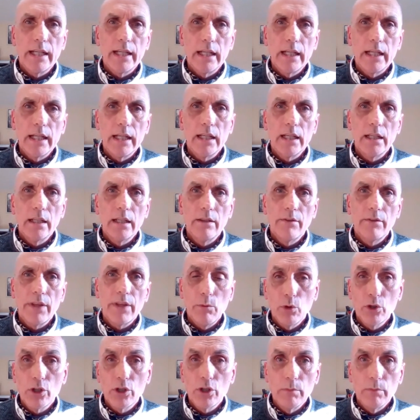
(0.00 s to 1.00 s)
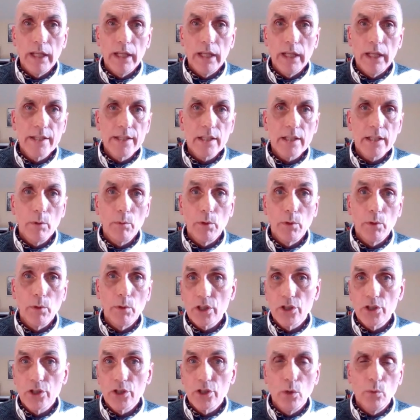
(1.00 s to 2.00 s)
That will come later. We want to
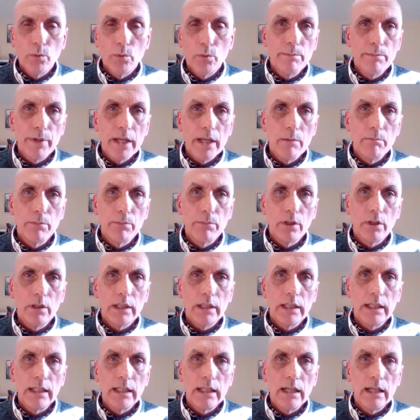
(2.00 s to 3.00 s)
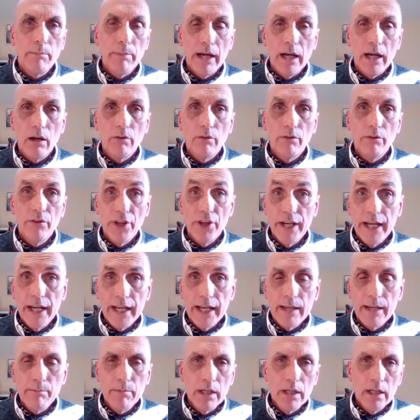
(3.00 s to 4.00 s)
consult with people about the
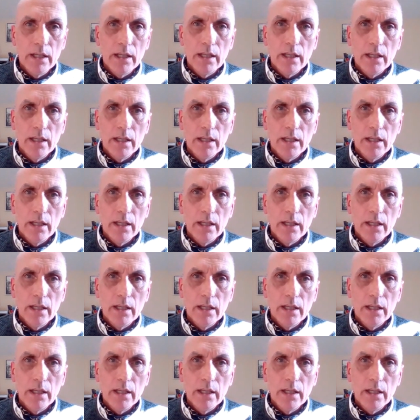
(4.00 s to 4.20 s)
name.